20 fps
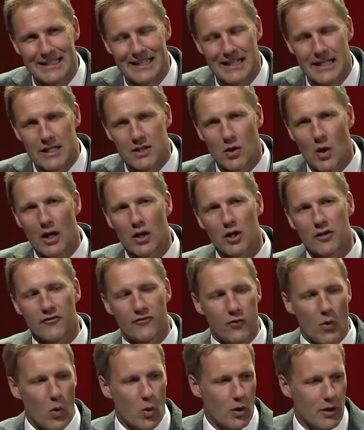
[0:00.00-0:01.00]
So I look
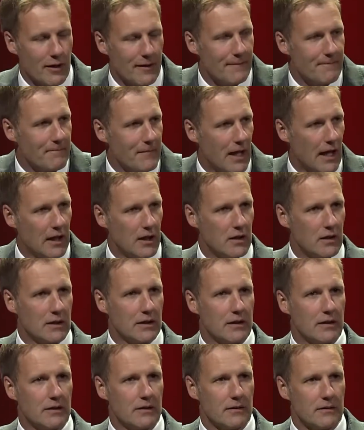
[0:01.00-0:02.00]
forward, I
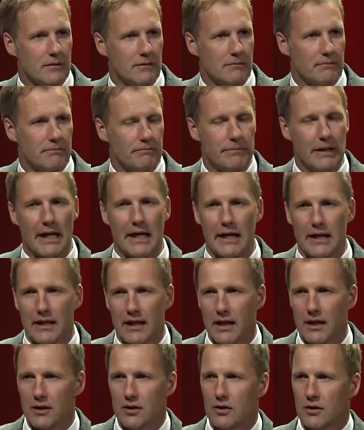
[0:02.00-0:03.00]
look back,
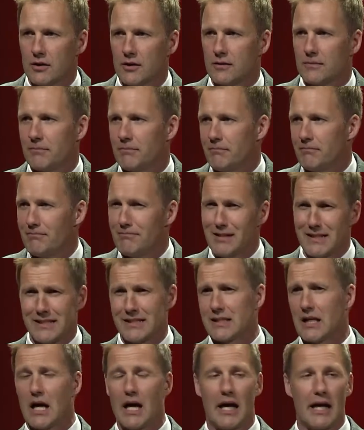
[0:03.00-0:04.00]
I look
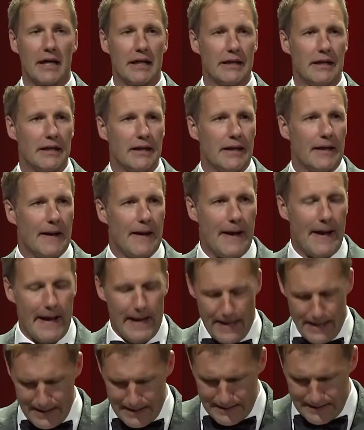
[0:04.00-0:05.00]
beside,
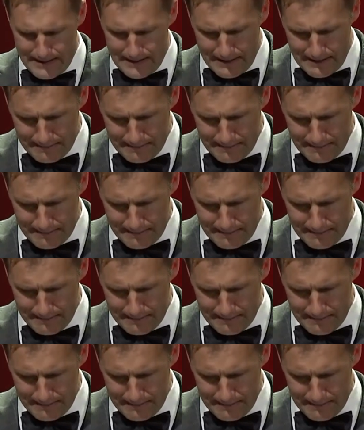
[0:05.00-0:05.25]
and